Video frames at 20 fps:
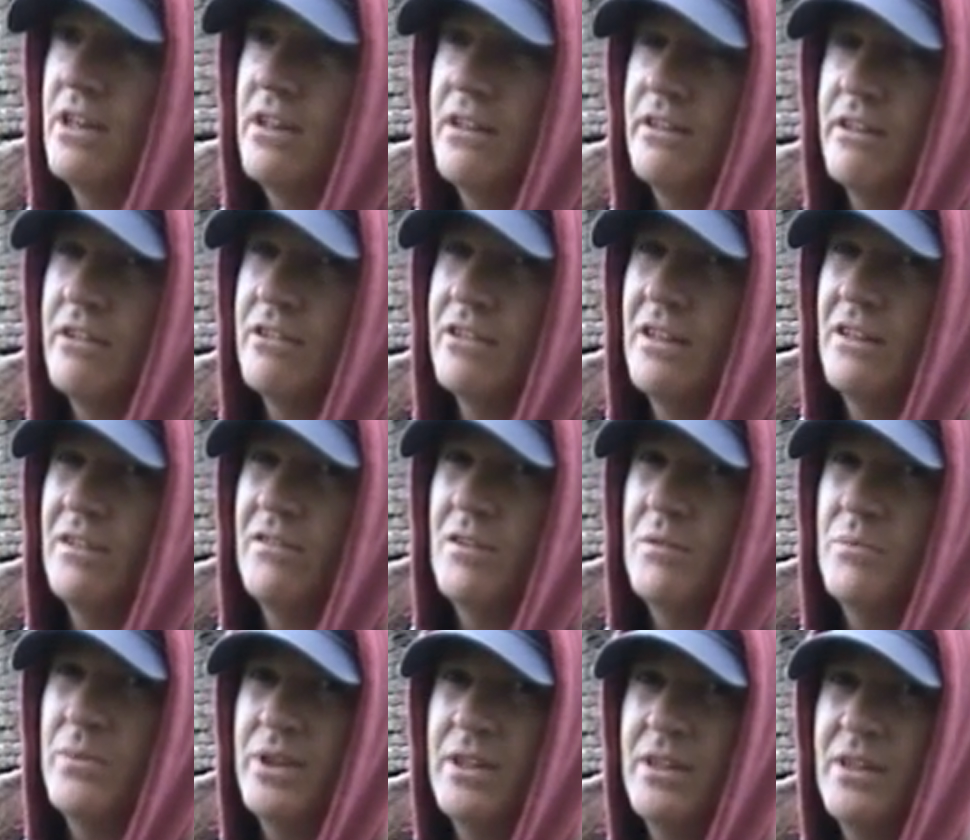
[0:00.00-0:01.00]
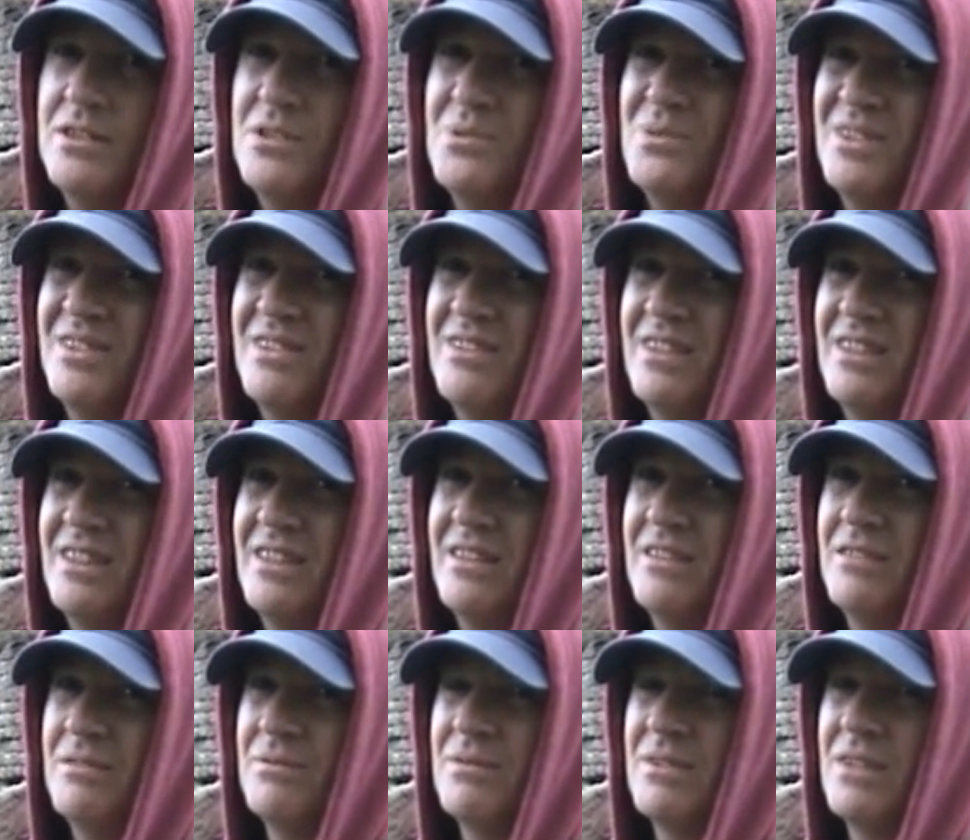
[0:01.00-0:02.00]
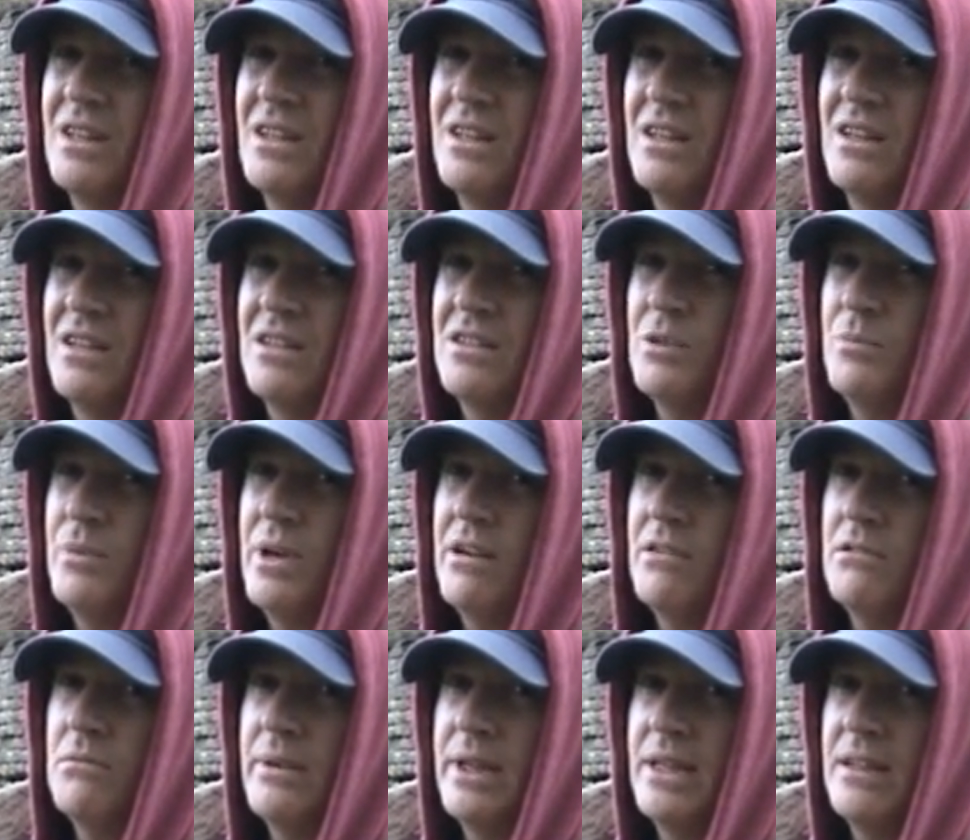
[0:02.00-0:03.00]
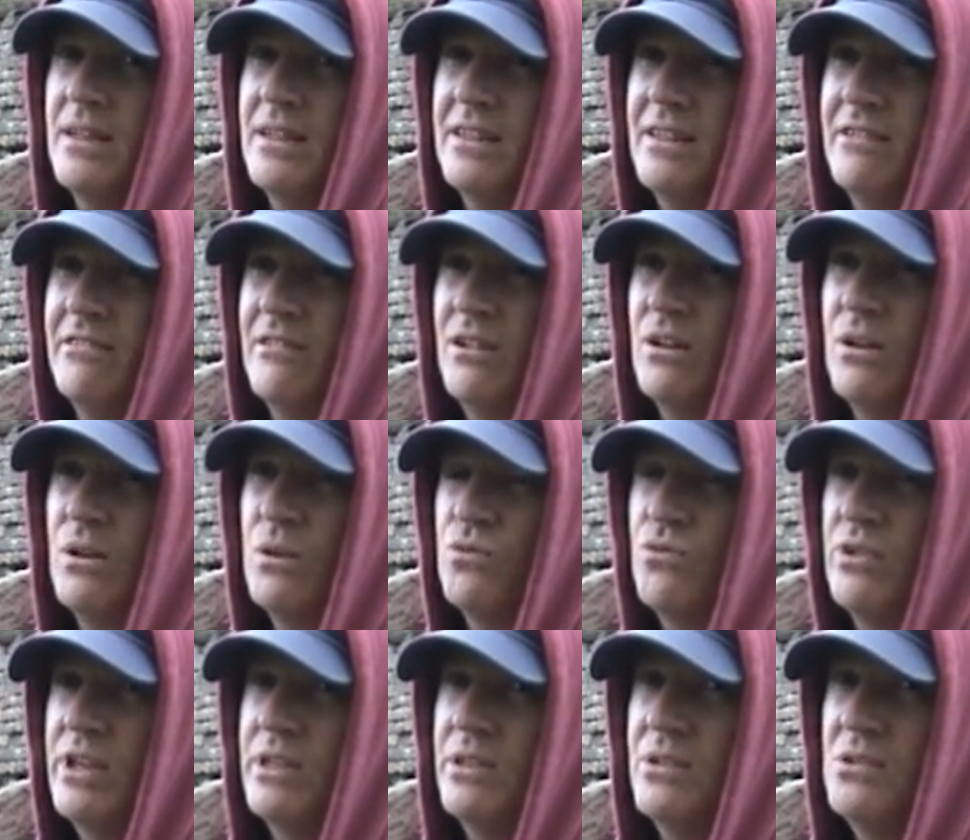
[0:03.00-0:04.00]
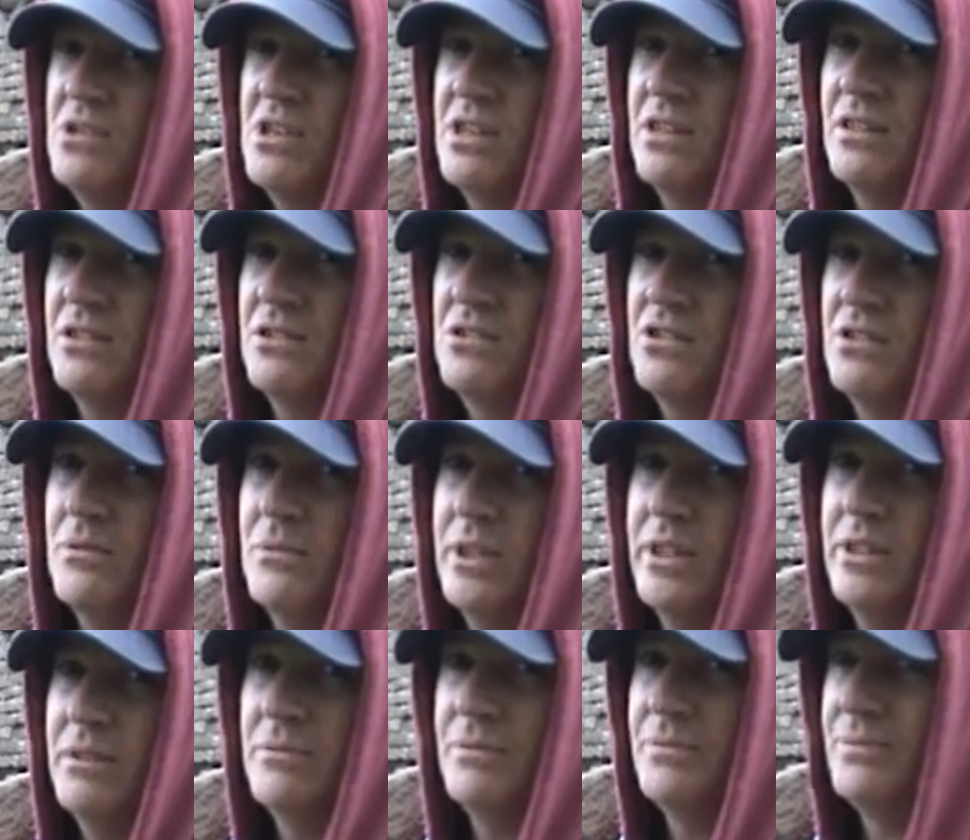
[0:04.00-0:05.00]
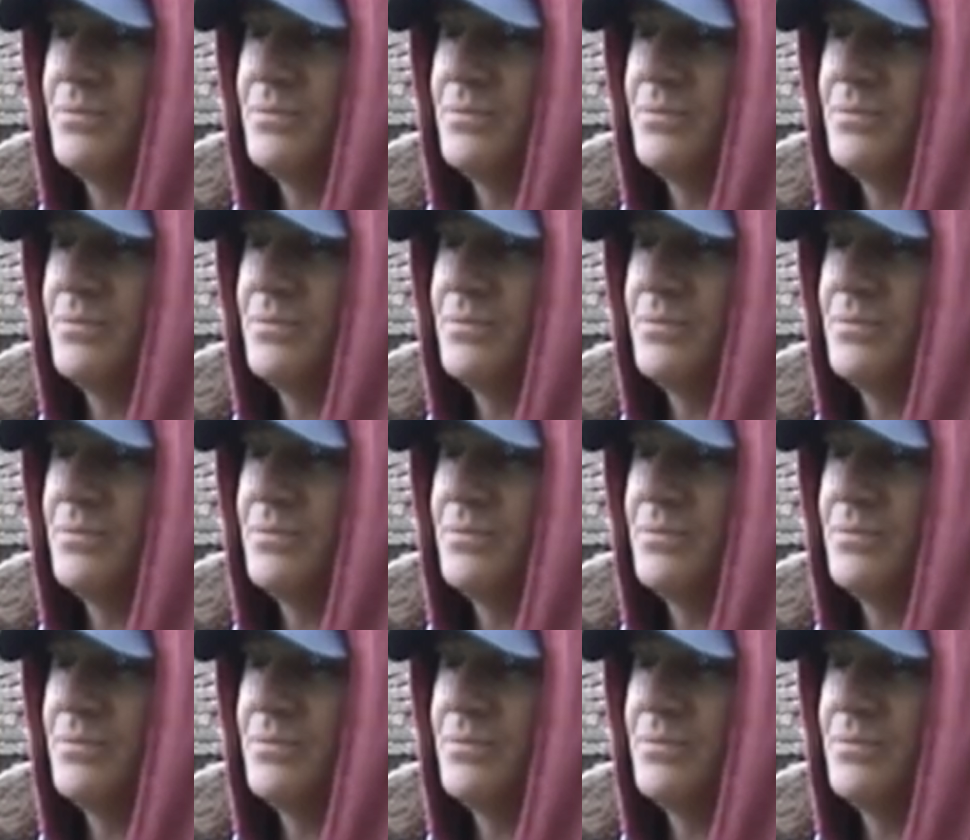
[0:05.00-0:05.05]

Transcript: anything on AVP, that's one thing to to bear in mind that there are radio signals coming in.